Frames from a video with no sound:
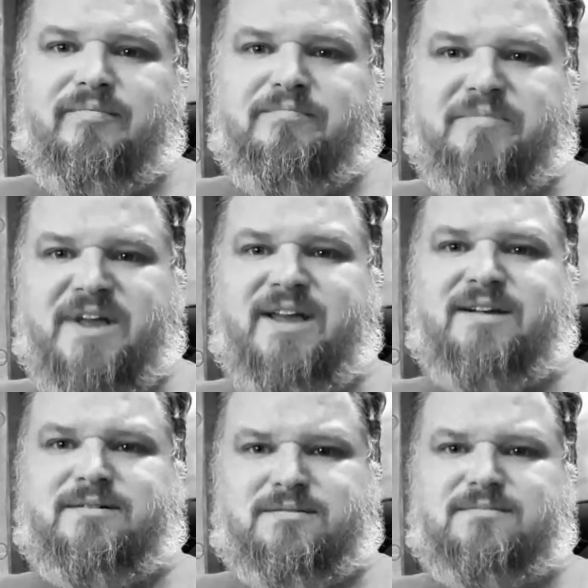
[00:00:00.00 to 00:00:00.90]

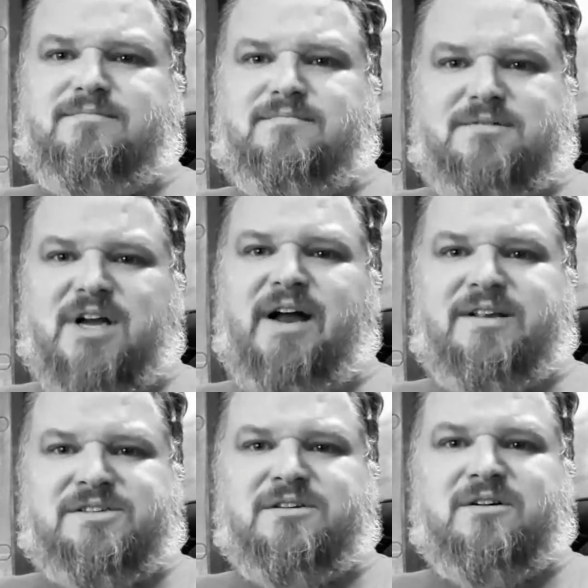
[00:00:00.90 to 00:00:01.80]
Big
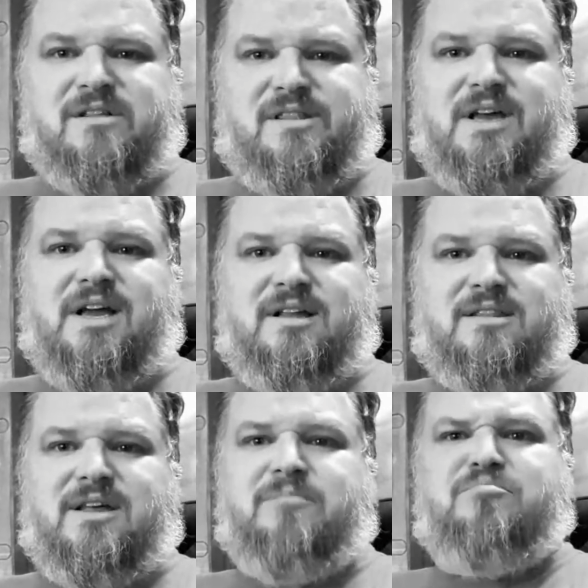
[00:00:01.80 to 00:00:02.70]
dinosaur thing
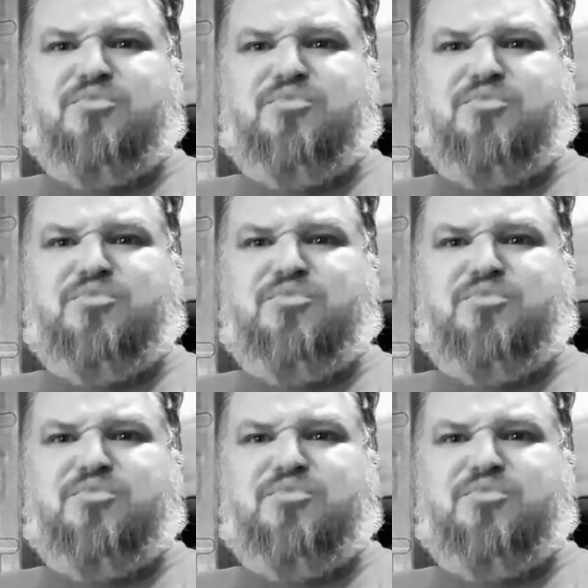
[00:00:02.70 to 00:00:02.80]
that